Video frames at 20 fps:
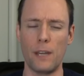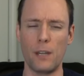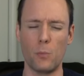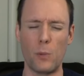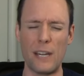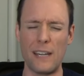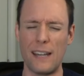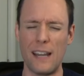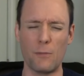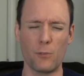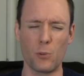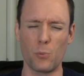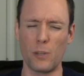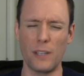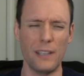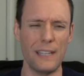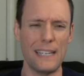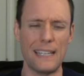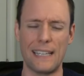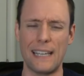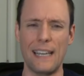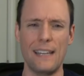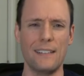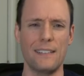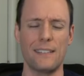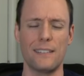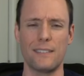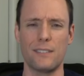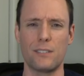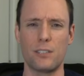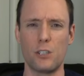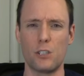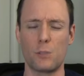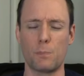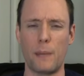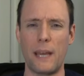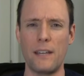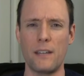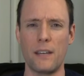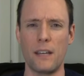and we never really get to
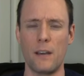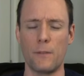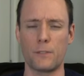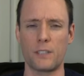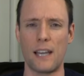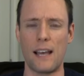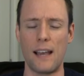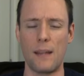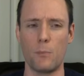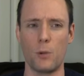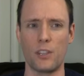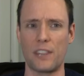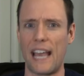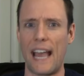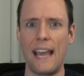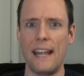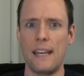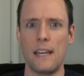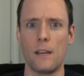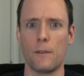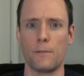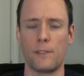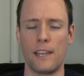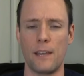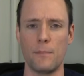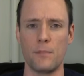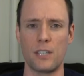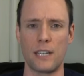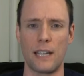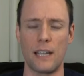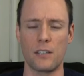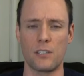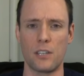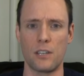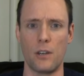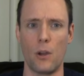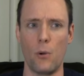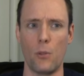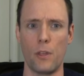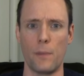spend enough time with any of them to get
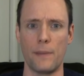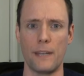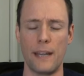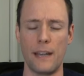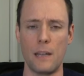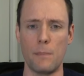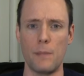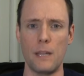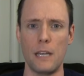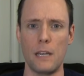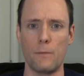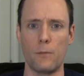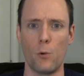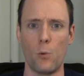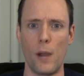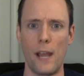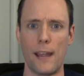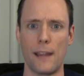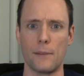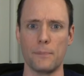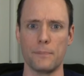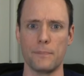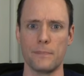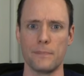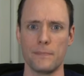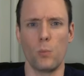to know them in any meaningful way.